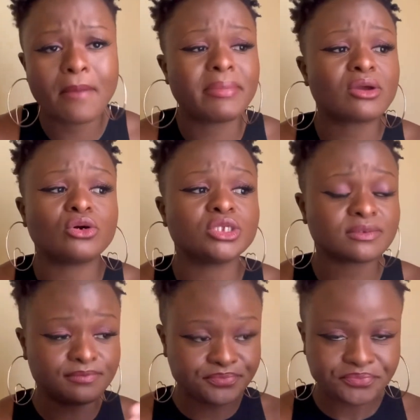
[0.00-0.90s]
Because
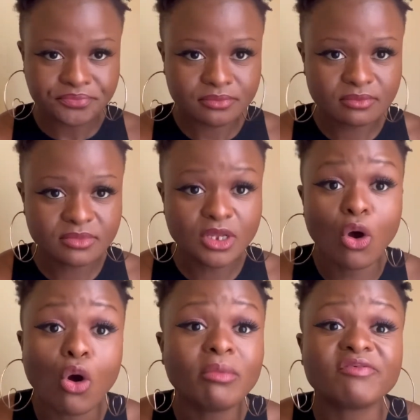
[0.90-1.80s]

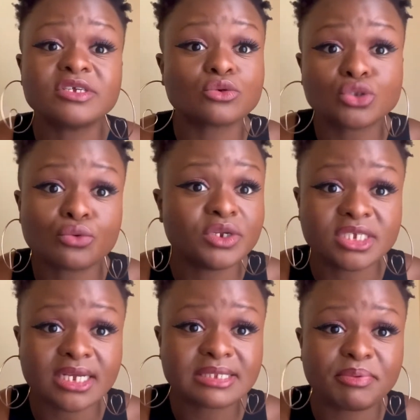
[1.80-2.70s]
Home Affairs also
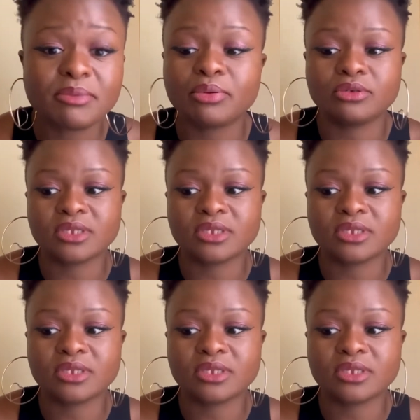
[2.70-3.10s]
rejects people.